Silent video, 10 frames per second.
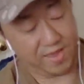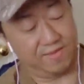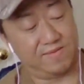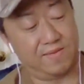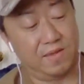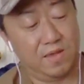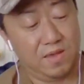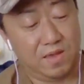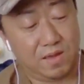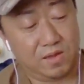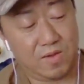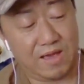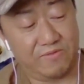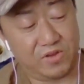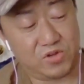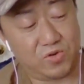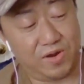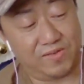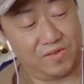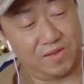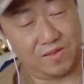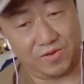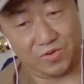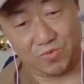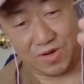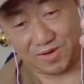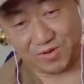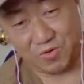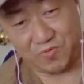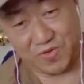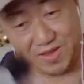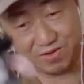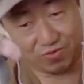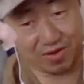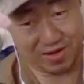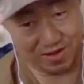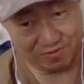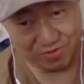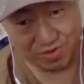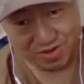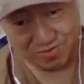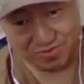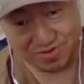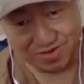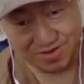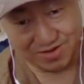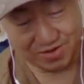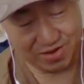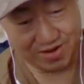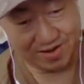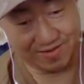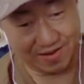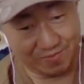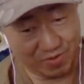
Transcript: wins, you have a choice. Either you want Goofy or I could give you Eeyore. So you're gonna